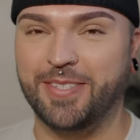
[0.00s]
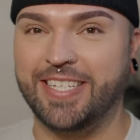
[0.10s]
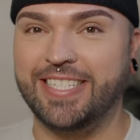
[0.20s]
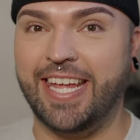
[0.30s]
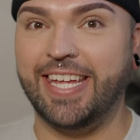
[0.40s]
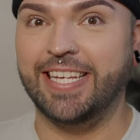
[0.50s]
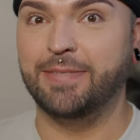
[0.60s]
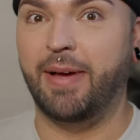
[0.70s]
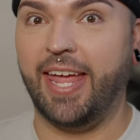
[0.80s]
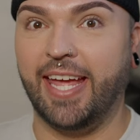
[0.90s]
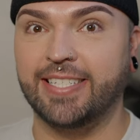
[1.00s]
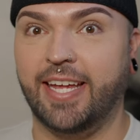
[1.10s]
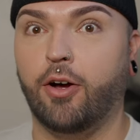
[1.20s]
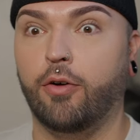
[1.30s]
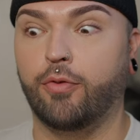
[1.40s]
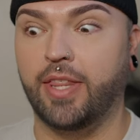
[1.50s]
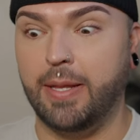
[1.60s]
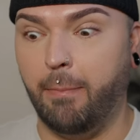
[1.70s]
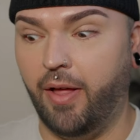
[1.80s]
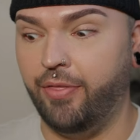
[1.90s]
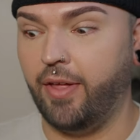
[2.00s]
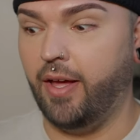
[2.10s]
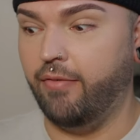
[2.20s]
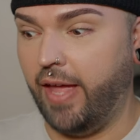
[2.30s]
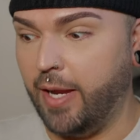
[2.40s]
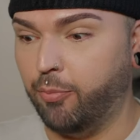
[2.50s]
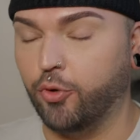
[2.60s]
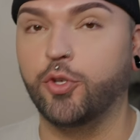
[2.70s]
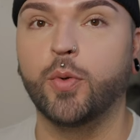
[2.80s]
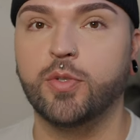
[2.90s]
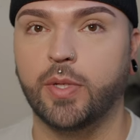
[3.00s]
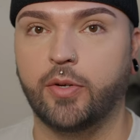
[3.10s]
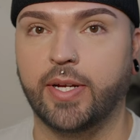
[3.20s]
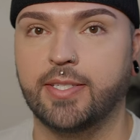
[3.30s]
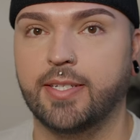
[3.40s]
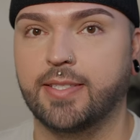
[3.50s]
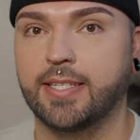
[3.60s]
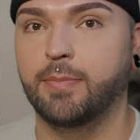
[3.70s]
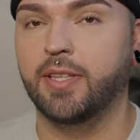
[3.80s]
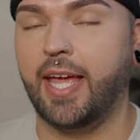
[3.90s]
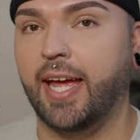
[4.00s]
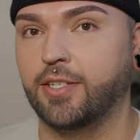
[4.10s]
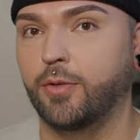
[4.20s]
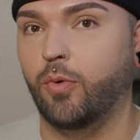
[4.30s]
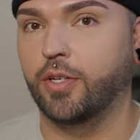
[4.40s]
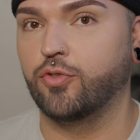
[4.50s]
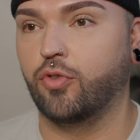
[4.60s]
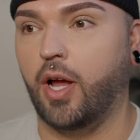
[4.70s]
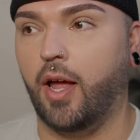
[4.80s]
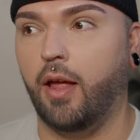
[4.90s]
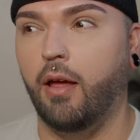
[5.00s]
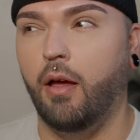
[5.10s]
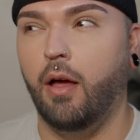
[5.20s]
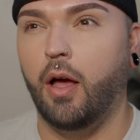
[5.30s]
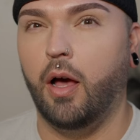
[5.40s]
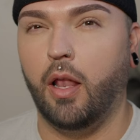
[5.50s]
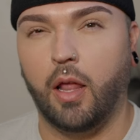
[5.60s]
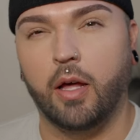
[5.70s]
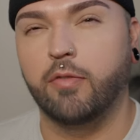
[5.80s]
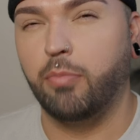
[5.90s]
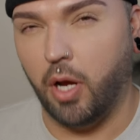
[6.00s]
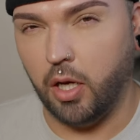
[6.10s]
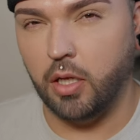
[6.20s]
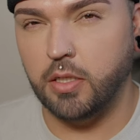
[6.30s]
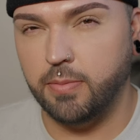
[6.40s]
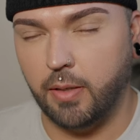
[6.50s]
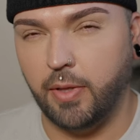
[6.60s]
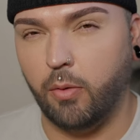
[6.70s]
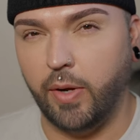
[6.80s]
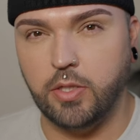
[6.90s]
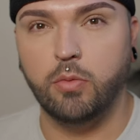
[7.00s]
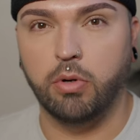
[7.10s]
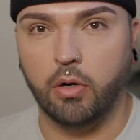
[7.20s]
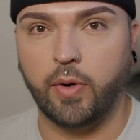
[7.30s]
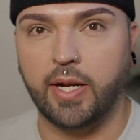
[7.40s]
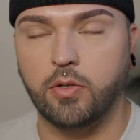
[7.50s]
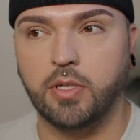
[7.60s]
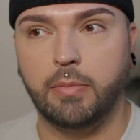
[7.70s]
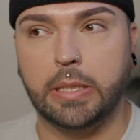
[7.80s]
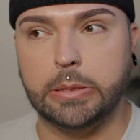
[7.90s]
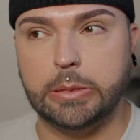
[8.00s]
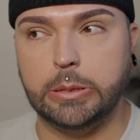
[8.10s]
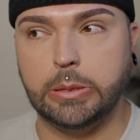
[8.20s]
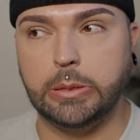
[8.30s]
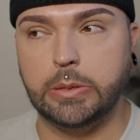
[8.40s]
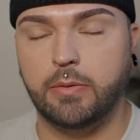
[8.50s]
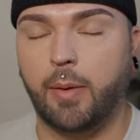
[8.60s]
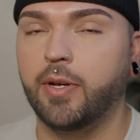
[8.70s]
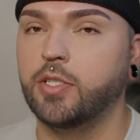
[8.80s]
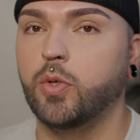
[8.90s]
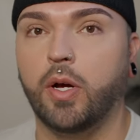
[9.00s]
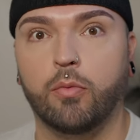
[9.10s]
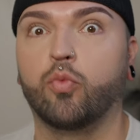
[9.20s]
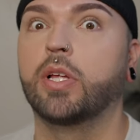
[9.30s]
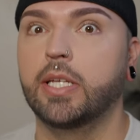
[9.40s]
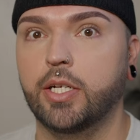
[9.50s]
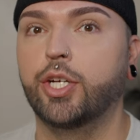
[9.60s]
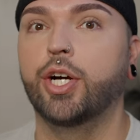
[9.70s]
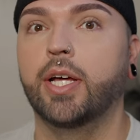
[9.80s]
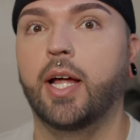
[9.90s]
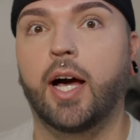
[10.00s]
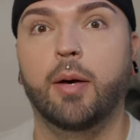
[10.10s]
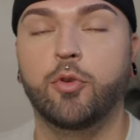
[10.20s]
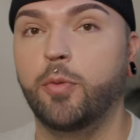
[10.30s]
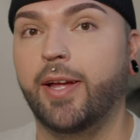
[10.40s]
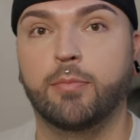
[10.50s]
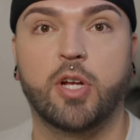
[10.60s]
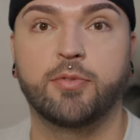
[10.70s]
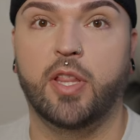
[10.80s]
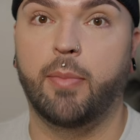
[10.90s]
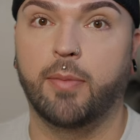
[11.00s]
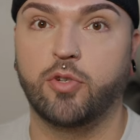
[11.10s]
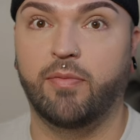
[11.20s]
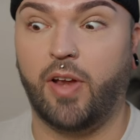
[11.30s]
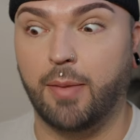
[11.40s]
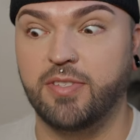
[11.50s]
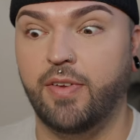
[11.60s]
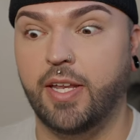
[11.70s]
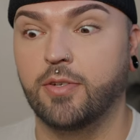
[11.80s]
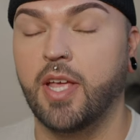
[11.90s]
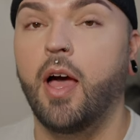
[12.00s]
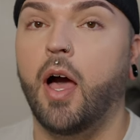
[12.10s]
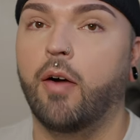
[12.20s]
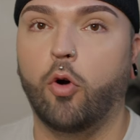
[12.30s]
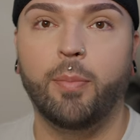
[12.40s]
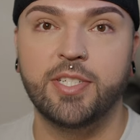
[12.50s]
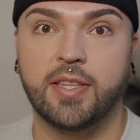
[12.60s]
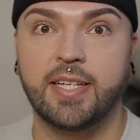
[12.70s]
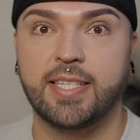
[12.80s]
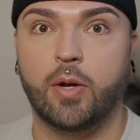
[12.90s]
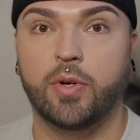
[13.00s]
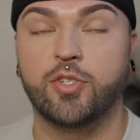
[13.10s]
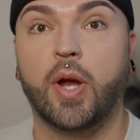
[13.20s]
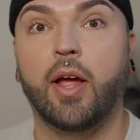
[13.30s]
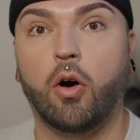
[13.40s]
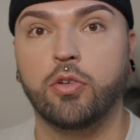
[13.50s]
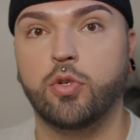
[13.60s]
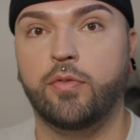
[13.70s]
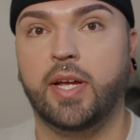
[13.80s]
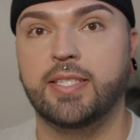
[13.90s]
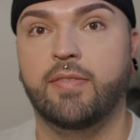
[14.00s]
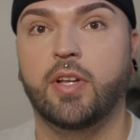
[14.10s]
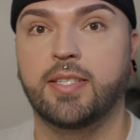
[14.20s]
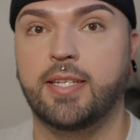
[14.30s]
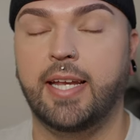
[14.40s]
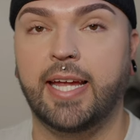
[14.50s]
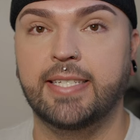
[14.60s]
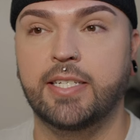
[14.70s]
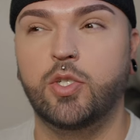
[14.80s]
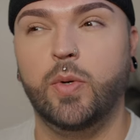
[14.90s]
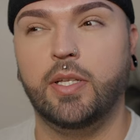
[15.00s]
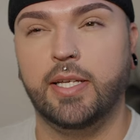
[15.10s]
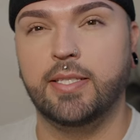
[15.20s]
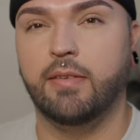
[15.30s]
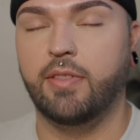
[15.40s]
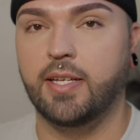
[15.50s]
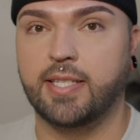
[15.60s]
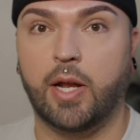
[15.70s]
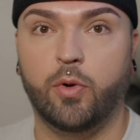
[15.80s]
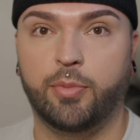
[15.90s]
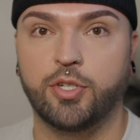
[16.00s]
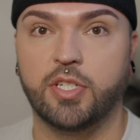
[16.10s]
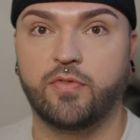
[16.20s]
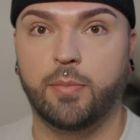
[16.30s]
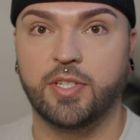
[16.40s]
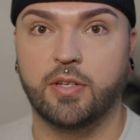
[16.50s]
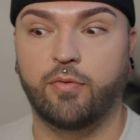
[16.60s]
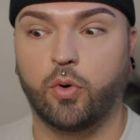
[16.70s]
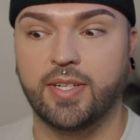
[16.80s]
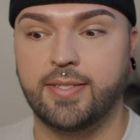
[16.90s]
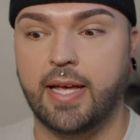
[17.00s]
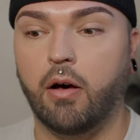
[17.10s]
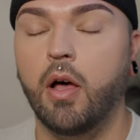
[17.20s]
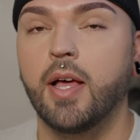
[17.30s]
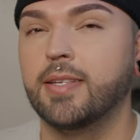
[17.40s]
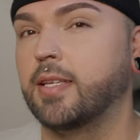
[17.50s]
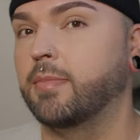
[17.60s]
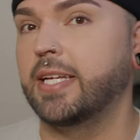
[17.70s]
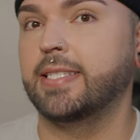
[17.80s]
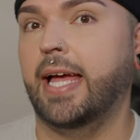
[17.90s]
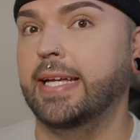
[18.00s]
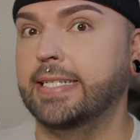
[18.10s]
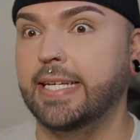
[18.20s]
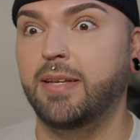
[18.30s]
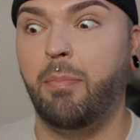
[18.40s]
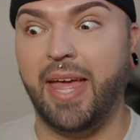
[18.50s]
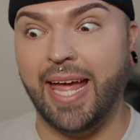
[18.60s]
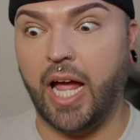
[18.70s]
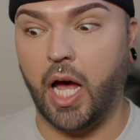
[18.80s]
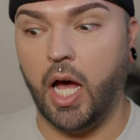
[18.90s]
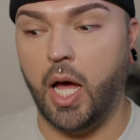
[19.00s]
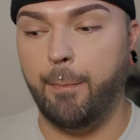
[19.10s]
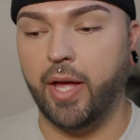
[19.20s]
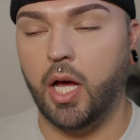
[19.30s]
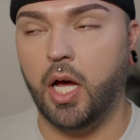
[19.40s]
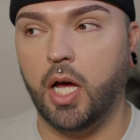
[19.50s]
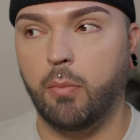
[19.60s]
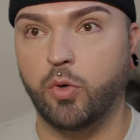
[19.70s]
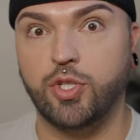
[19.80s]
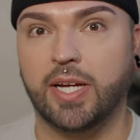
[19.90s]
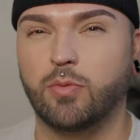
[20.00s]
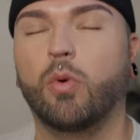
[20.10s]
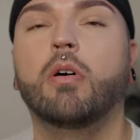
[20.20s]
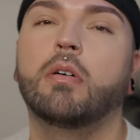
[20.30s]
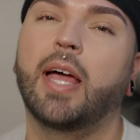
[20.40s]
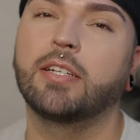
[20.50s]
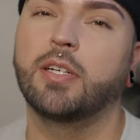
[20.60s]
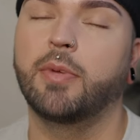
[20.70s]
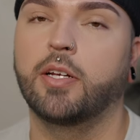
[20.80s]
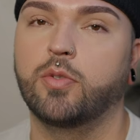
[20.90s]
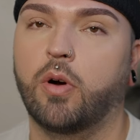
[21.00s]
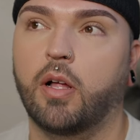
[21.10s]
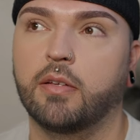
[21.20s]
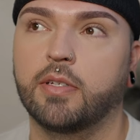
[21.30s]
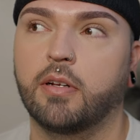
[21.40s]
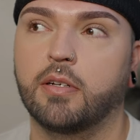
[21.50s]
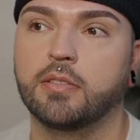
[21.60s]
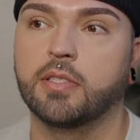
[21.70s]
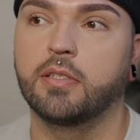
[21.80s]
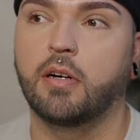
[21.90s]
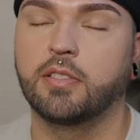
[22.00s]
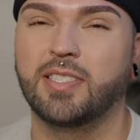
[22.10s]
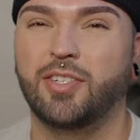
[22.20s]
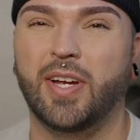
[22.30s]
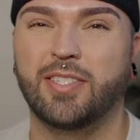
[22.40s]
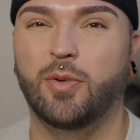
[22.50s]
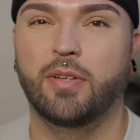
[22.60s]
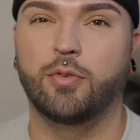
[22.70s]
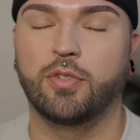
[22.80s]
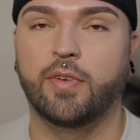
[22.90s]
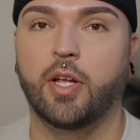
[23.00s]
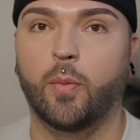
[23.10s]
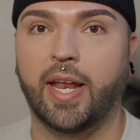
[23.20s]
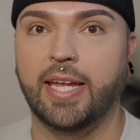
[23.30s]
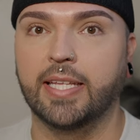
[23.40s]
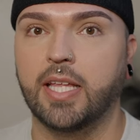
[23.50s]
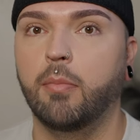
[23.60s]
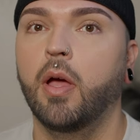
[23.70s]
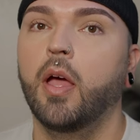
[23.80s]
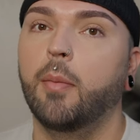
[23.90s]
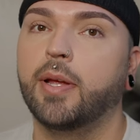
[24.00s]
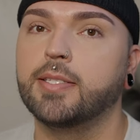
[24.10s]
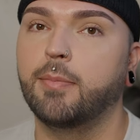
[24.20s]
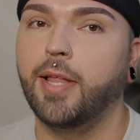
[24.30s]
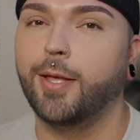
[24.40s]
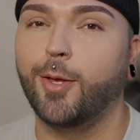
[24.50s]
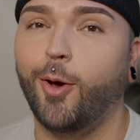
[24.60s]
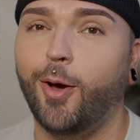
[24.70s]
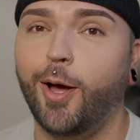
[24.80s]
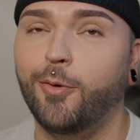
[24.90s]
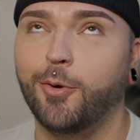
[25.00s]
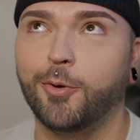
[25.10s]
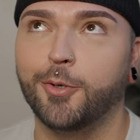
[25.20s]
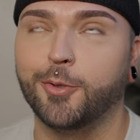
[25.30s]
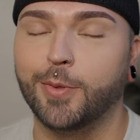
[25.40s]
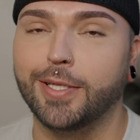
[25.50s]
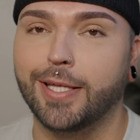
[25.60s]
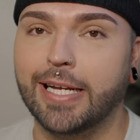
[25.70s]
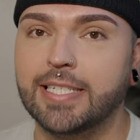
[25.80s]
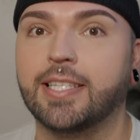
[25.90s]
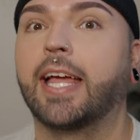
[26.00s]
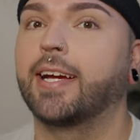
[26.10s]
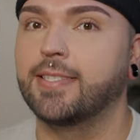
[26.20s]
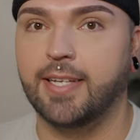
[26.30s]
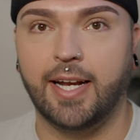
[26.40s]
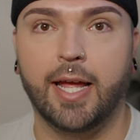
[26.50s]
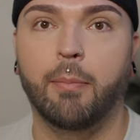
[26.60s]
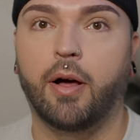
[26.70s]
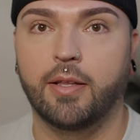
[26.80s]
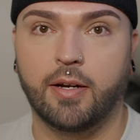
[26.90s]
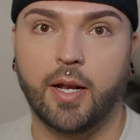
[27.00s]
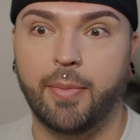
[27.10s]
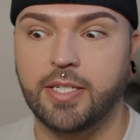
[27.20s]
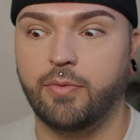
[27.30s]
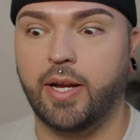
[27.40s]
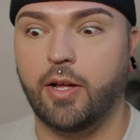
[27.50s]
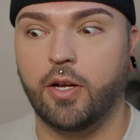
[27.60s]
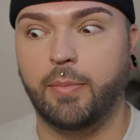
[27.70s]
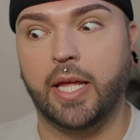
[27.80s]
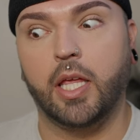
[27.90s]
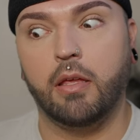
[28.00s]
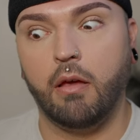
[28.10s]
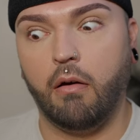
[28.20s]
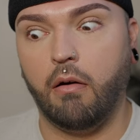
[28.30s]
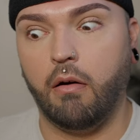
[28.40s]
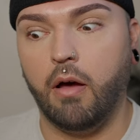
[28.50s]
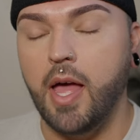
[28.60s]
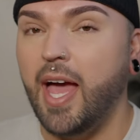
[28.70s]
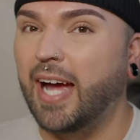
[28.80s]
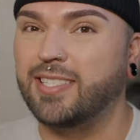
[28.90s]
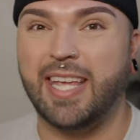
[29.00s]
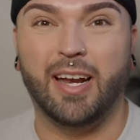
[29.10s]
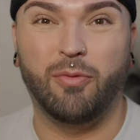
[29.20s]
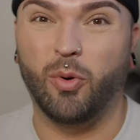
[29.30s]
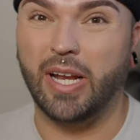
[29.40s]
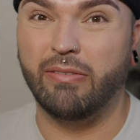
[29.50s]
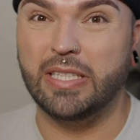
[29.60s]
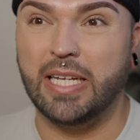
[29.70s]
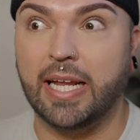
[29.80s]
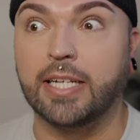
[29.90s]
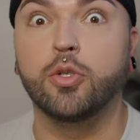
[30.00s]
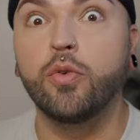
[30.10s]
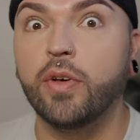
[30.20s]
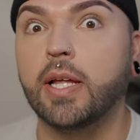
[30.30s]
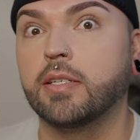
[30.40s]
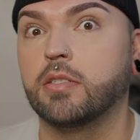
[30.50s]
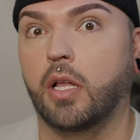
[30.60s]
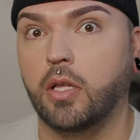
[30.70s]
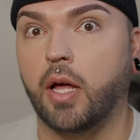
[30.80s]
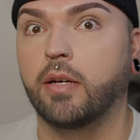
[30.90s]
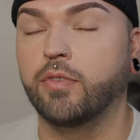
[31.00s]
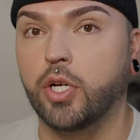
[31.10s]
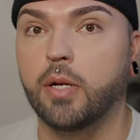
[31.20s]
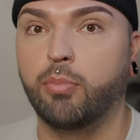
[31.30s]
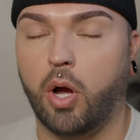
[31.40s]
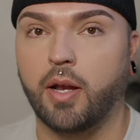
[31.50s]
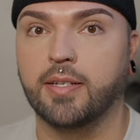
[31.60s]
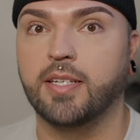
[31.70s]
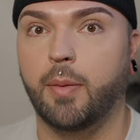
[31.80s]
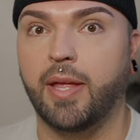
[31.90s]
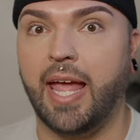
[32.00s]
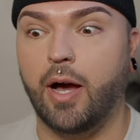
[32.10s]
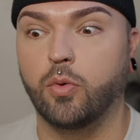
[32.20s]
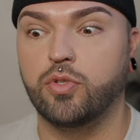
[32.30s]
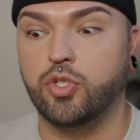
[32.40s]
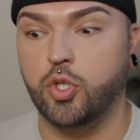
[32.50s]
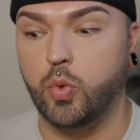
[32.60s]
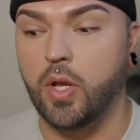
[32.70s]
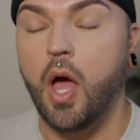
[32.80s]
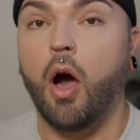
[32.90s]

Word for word: Today is my anti-haul for the month of April. You know what's really crazy is this month I actually want to try a lot of products, but I'm like way too broke right now. So I'm like, ooh, I'm gonna do a really good um, new makeup drops, or the bops or flops videos of a whole bunch of things that I wanna try. Also, if you guys have not seen, I did do a list of things that I would purchase from the Sephora sale. Some things I did pick up, um, which you guys, well, actually, I'm not gonna do a haul of it, honestly. I'll just let you guys know in a future video when I get them because I'm like, y'all, I only ordered three things. Like I said, I am balling on a budget right now and I'm like, y'all, I just can't afford everything. And I do feel like there's a lot of good products coming out soon.